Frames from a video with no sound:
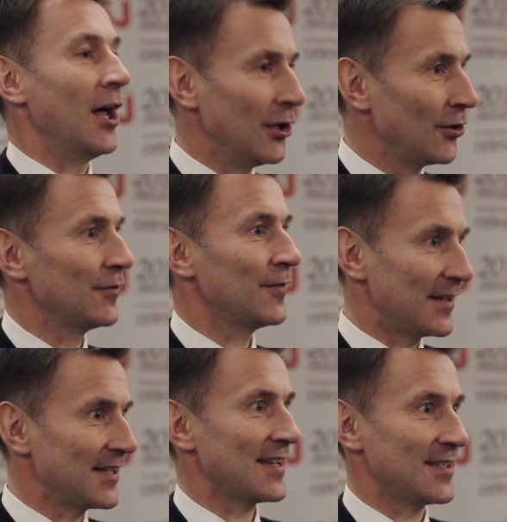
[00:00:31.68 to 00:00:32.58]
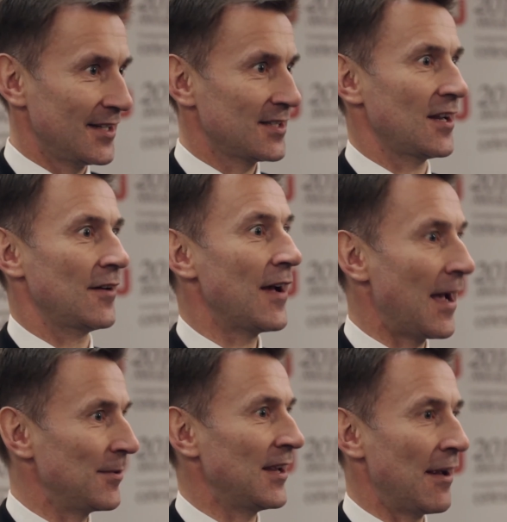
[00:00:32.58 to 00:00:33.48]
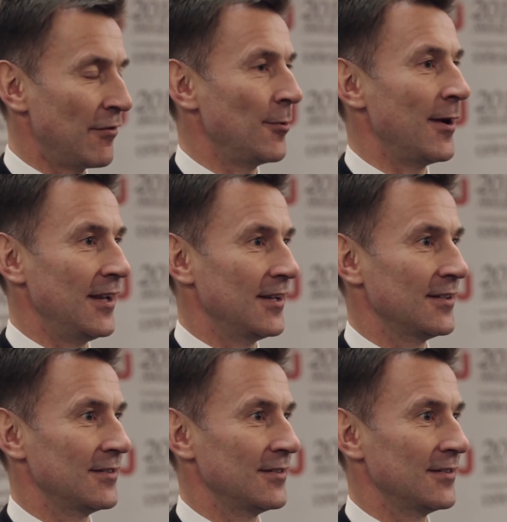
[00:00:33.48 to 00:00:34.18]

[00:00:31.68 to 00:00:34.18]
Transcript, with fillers: a lot of fantastic stuff happening every week.